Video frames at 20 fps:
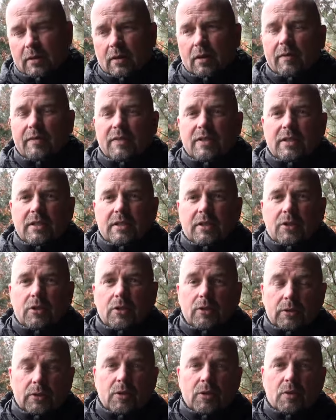Obviously you
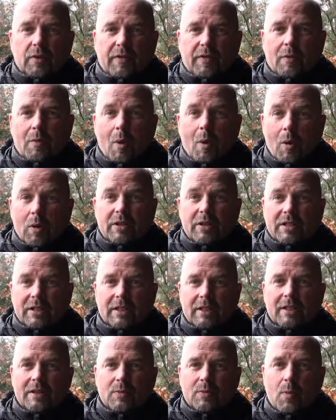could go for walks in
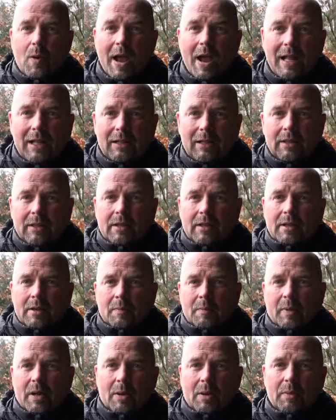it as well,
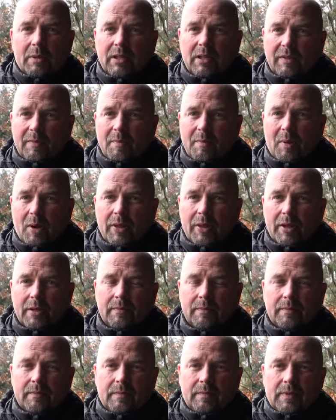but I wouldn't even bother
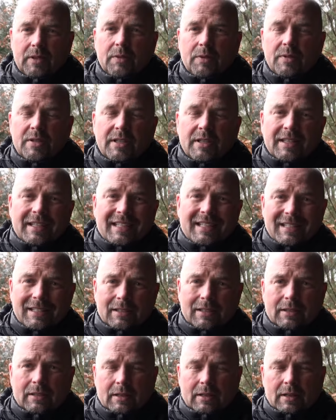using the heating.
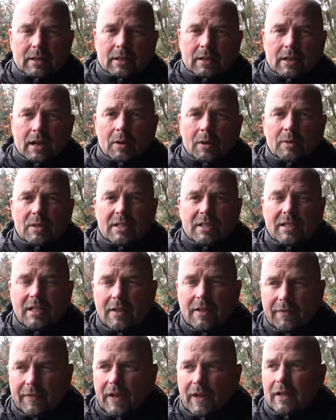I would
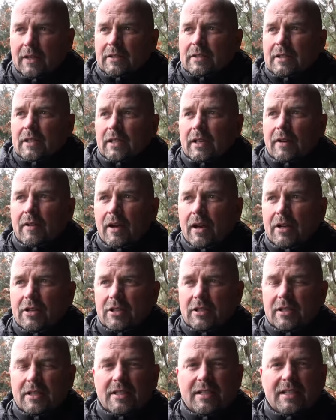save that until you're
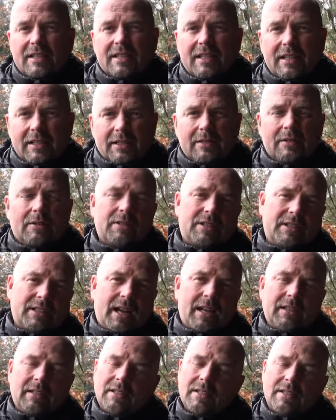actually sitting or
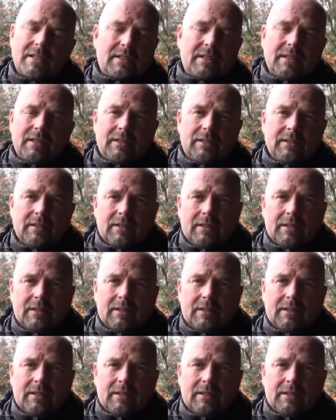standing still